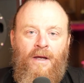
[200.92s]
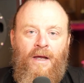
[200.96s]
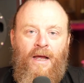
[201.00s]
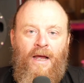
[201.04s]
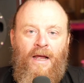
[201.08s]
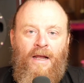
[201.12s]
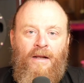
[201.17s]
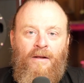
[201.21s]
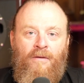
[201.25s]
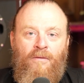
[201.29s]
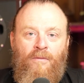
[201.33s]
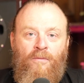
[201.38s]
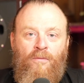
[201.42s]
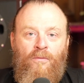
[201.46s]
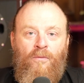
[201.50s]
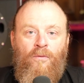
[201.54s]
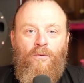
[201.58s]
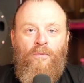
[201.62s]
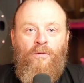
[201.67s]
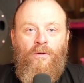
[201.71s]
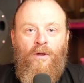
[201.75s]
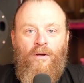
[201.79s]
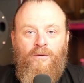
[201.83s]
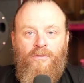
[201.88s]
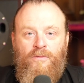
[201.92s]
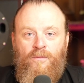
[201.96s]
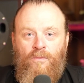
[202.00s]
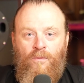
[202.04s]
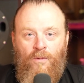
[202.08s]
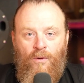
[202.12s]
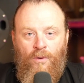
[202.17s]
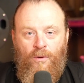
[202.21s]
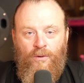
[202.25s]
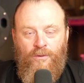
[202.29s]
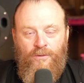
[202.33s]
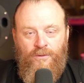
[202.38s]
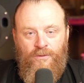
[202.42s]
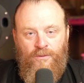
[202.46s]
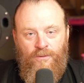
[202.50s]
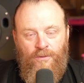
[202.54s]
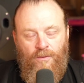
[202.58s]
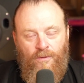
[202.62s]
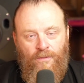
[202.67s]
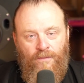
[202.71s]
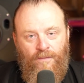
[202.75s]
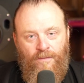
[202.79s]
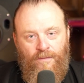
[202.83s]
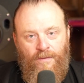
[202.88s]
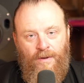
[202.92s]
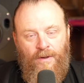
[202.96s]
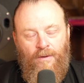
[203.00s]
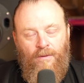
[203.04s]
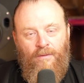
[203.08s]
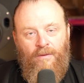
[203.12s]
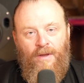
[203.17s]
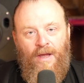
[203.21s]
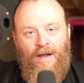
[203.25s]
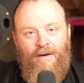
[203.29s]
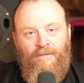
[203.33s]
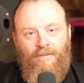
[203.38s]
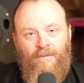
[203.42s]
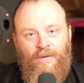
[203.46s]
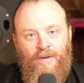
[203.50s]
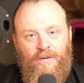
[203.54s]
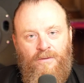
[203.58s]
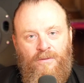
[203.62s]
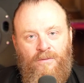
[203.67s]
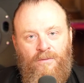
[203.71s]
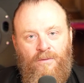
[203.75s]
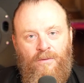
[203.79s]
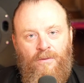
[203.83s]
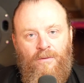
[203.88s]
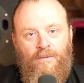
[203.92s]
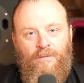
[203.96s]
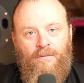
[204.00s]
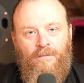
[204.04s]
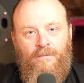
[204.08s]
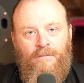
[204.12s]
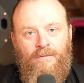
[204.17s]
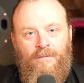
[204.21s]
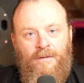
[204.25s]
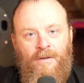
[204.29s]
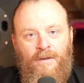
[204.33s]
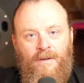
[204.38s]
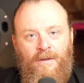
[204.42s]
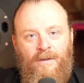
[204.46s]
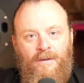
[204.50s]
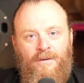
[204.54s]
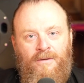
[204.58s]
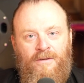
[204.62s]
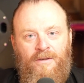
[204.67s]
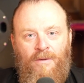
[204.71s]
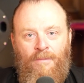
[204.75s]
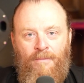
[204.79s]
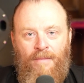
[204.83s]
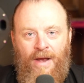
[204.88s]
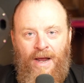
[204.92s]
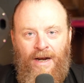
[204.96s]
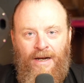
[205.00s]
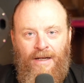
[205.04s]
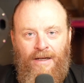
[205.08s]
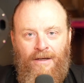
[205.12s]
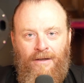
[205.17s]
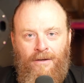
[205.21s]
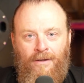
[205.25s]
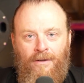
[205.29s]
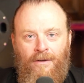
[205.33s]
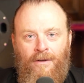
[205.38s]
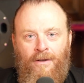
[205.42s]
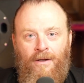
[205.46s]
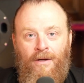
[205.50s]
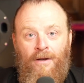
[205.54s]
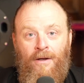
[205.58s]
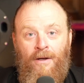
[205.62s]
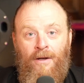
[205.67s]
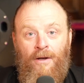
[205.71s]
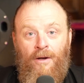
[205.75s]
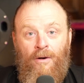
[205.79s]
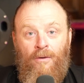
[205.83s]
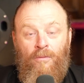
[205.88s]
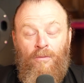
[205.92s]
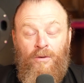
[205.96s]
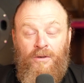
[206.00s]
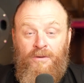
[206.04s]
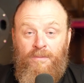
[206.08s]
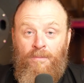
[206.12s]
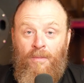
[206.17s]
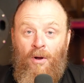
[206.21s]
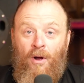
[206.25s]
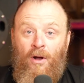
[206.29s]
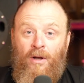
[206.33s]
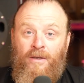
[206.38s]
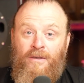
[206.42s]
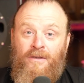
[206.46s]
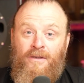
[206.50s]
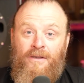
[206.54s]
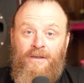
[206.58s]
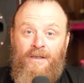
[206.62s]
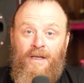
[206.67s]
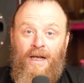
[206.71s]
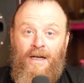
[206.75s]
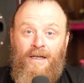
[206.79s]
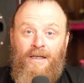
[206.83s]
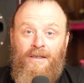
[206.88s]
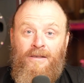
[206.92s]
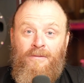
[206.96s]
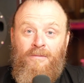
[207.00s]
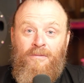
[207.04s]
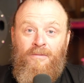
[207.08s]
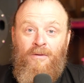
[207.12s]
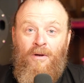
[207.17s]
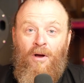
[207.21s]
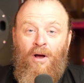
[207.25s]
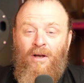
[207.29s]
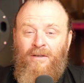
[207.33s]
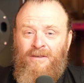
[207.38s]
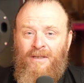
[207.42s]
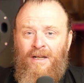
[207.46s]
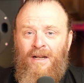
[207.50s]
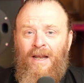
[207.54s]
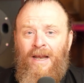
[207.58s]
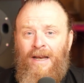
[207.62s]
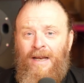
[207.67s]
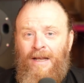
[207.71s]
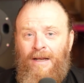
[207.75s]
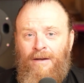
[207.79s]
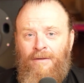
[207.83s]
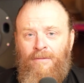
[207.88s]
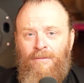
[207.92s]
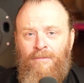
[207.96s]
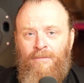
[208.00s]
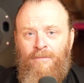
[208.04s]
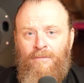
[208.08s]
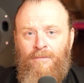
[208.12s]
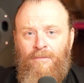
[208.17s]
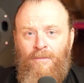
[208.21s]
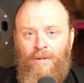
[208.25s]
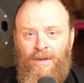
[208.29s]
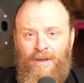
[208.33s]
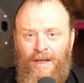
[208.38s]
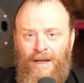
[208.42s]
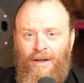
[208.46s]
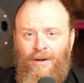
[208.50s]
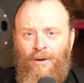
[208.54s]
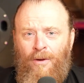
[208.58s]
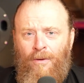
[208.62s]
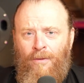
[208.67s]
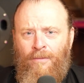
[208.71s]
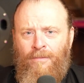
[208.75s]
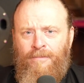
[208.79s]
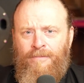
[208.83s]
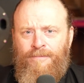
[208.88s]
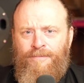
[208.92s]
And through those words, you feel that visceral, somatic response that is oscillating within you.